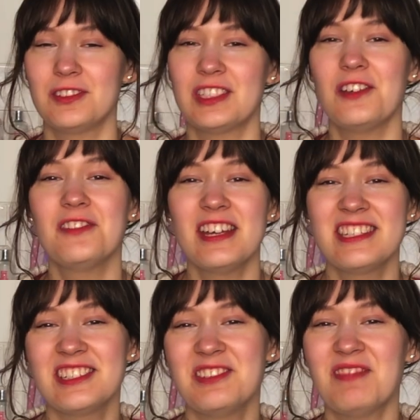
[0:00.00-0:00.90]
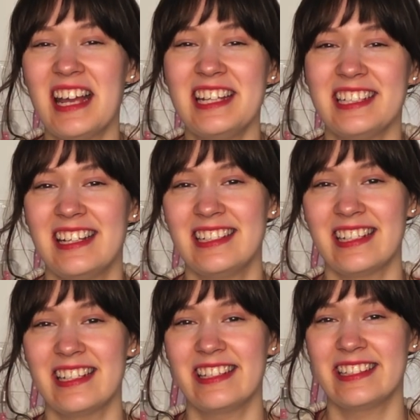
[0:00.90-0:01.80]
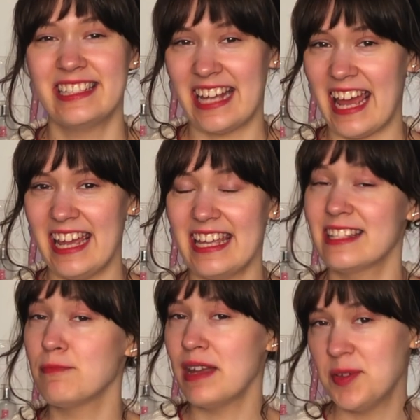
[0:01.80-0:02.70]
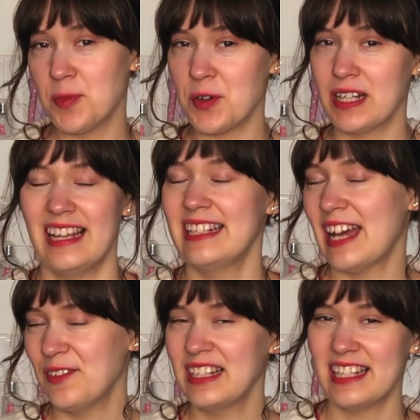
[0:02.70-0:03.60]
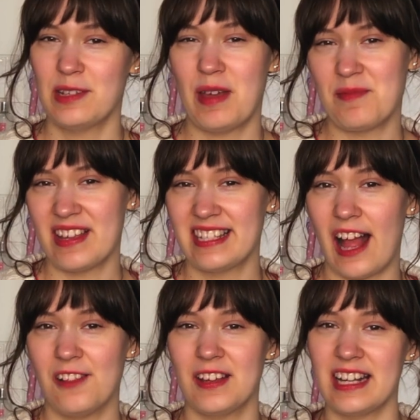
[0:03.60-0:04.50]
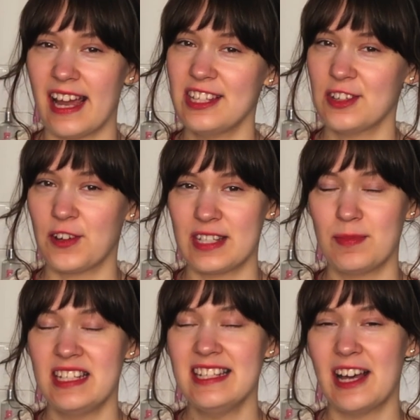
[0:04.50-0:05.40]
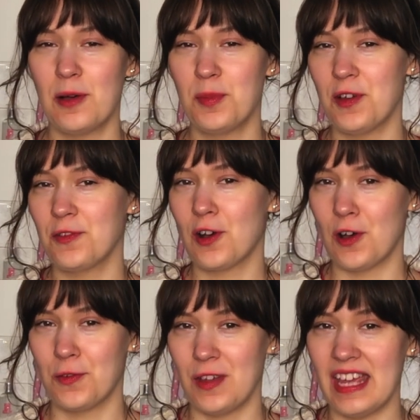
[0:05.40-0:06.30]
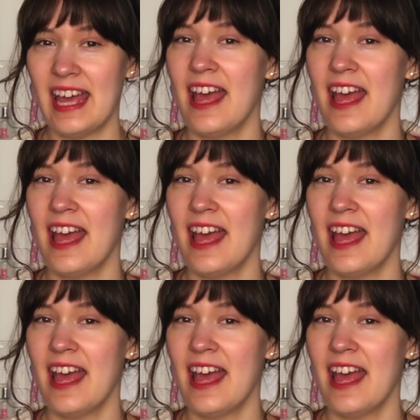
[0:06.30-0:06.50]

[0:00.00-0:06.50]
So first on my agenda today, it's mid-morning and I would like to make myself a nice Christmassy cup of coffee